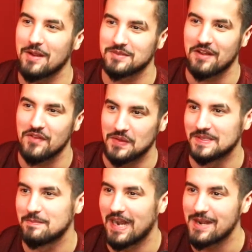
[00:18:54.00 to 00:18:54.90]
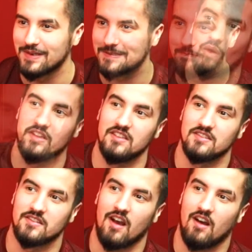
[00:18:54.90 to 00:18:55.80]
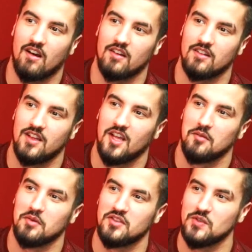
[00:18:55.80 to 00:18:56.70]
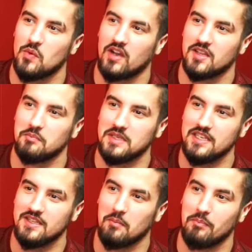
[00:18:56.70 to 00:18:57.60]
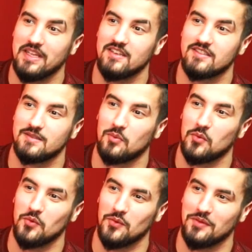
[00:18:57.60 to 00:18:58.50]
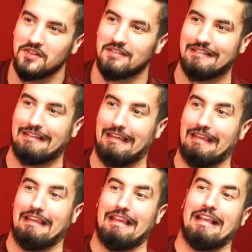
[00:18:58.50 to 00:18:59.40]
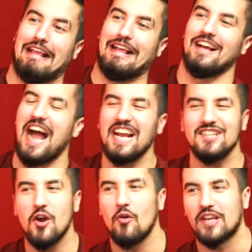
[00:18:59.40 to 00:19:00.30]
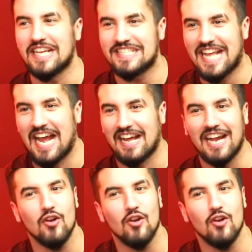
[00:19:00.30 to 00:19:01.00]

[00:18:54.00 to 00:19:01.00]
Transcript: games that I feel this. But anyway, when he's tall, but you want to be the big spoon. I don't get that. I